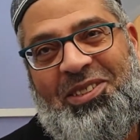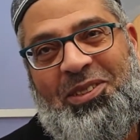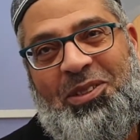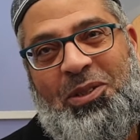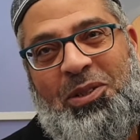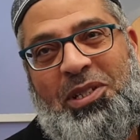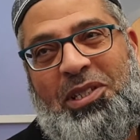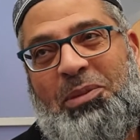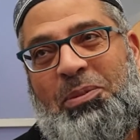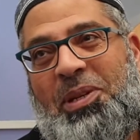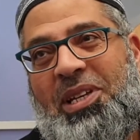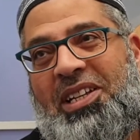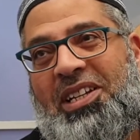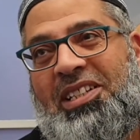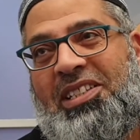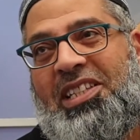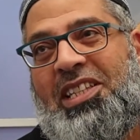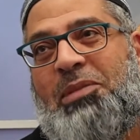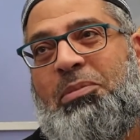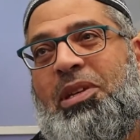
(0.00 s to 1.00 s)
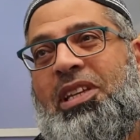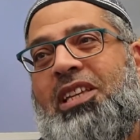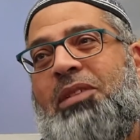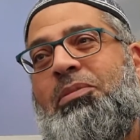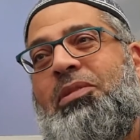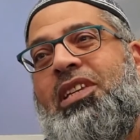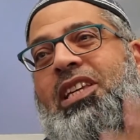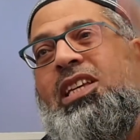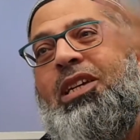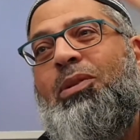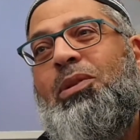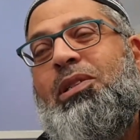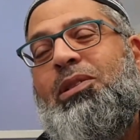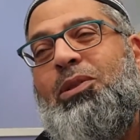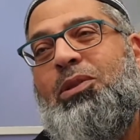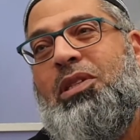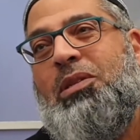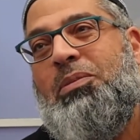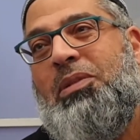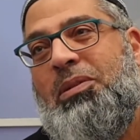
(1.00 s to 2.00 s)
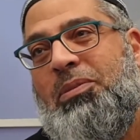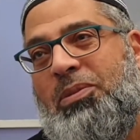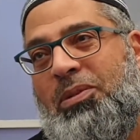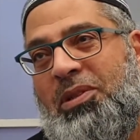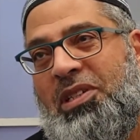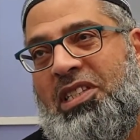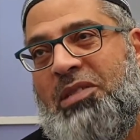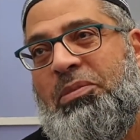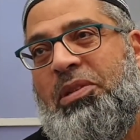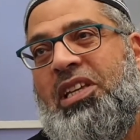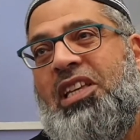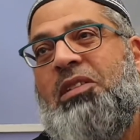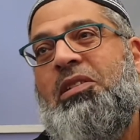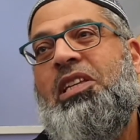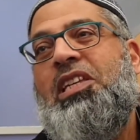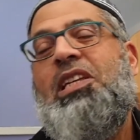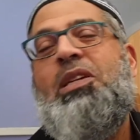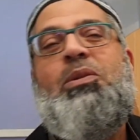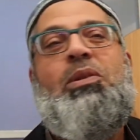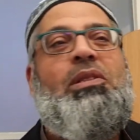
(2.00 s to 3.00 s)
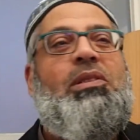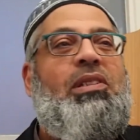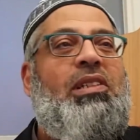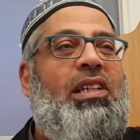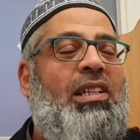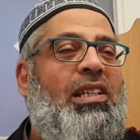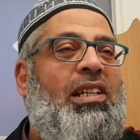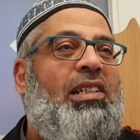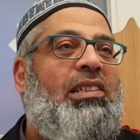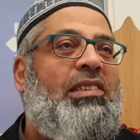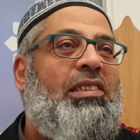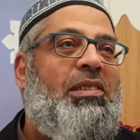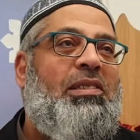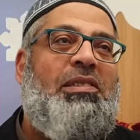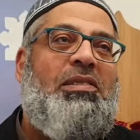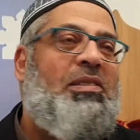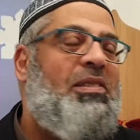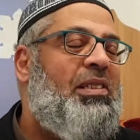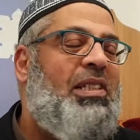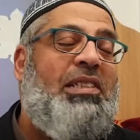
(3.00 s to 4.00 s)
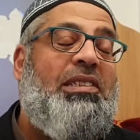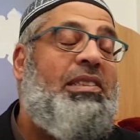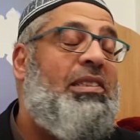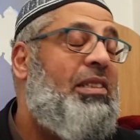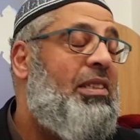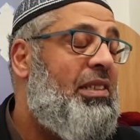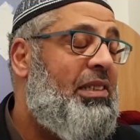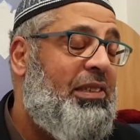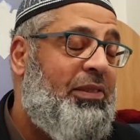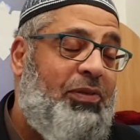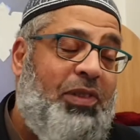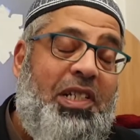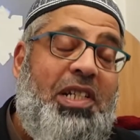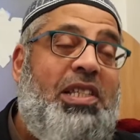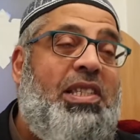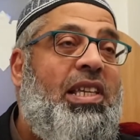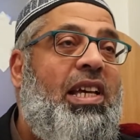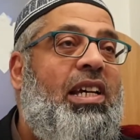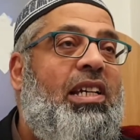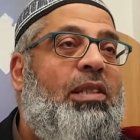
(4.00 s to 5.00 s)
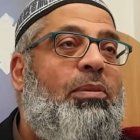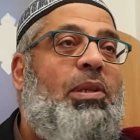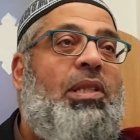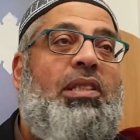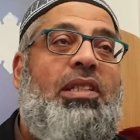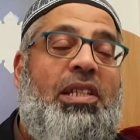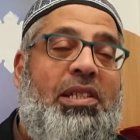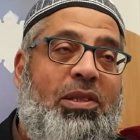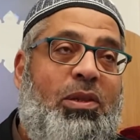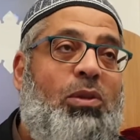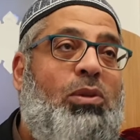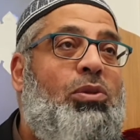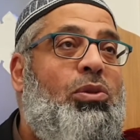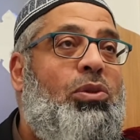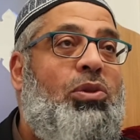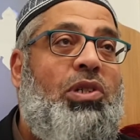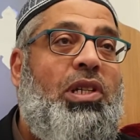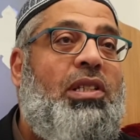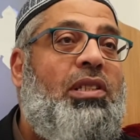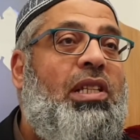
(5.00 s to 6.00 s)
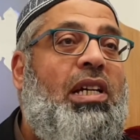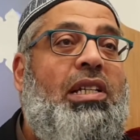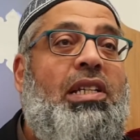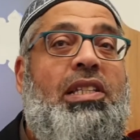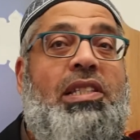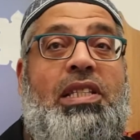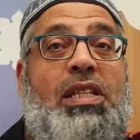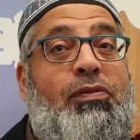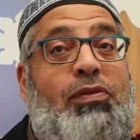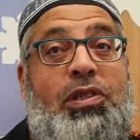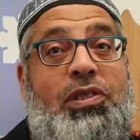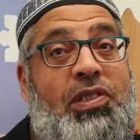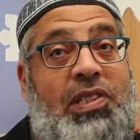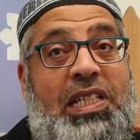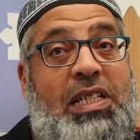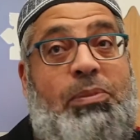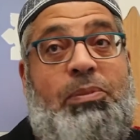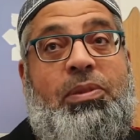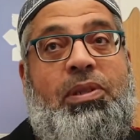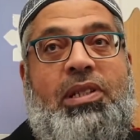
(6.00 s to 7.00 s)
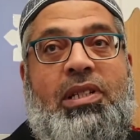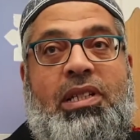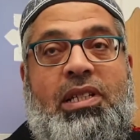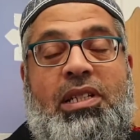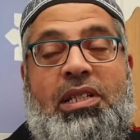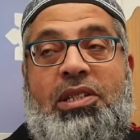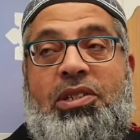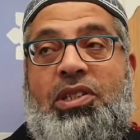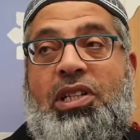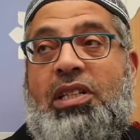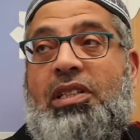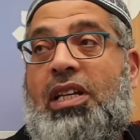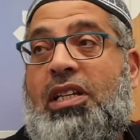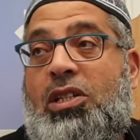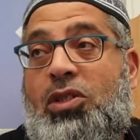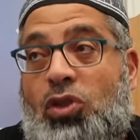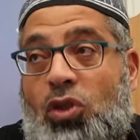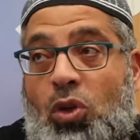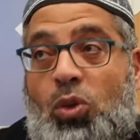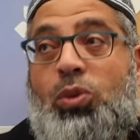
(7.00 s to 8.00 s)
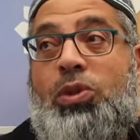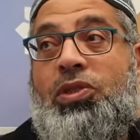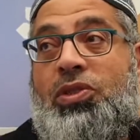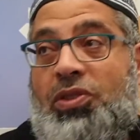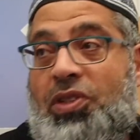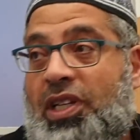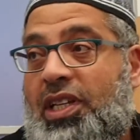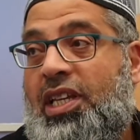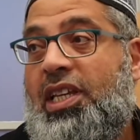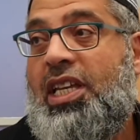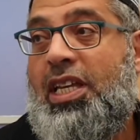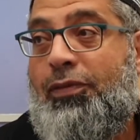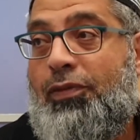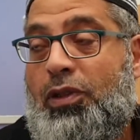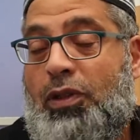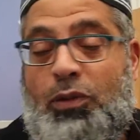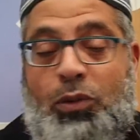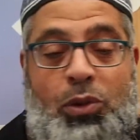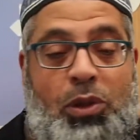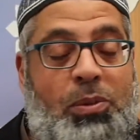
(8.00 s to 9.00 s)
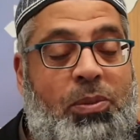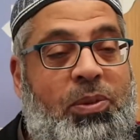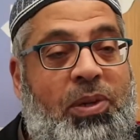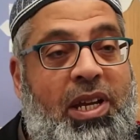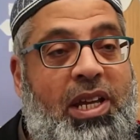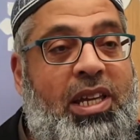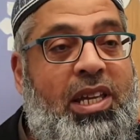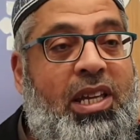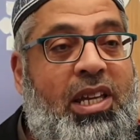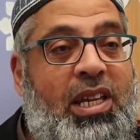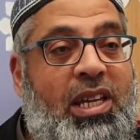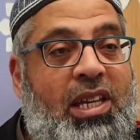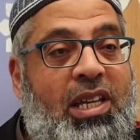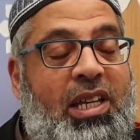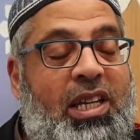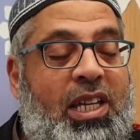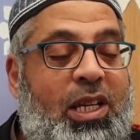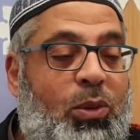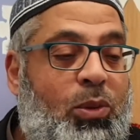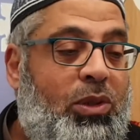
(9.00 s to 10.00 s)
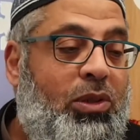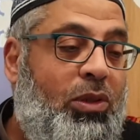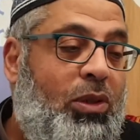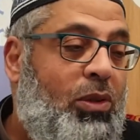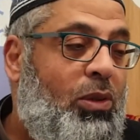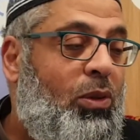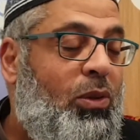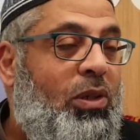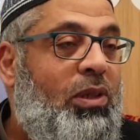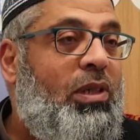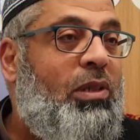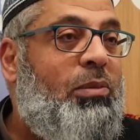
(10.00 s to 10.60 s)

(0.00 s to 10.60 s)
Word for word: to his parents. He's making me equal to the people. He's making me equal to, yeah, this is very sad, but this also, shaitan is never asleep. Shaitan is always tricking. Even when you pray, he wants to look at